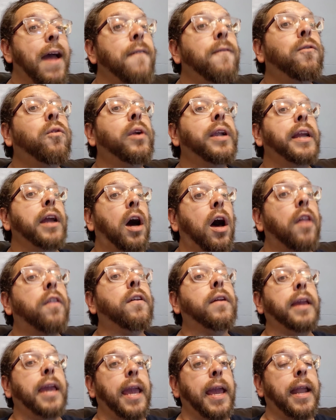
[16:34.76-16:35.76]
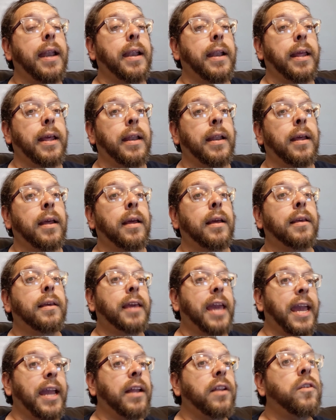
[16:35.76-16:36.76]
every other candidate
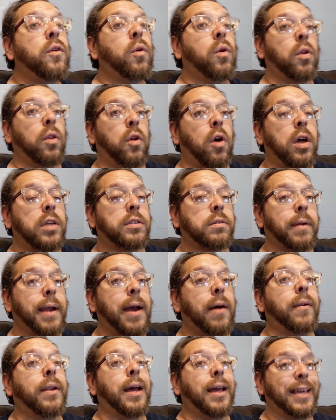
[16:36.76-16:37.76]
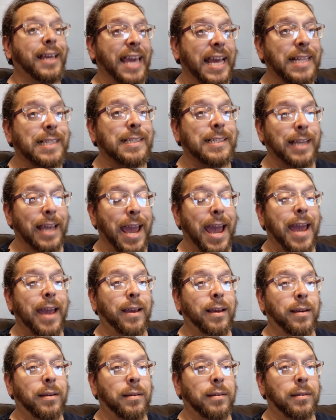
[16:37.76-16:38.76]
gained or lost ground against
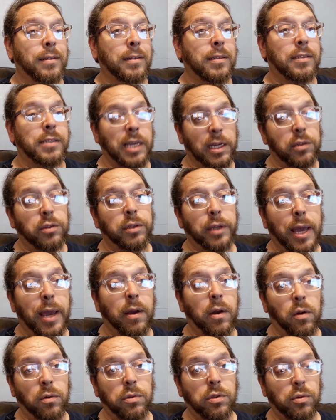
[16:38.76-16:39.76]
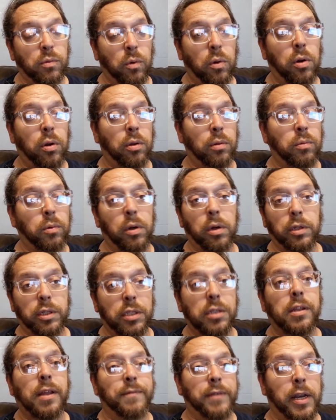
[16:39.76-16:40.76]
Yang. Because Andrew Yang owns the world. We're
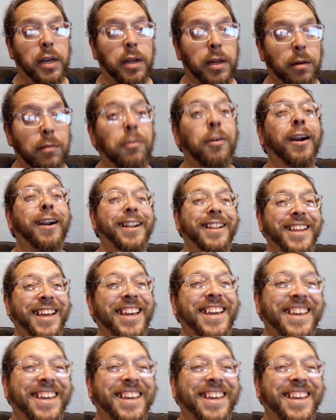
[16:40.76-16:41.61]
just living in it.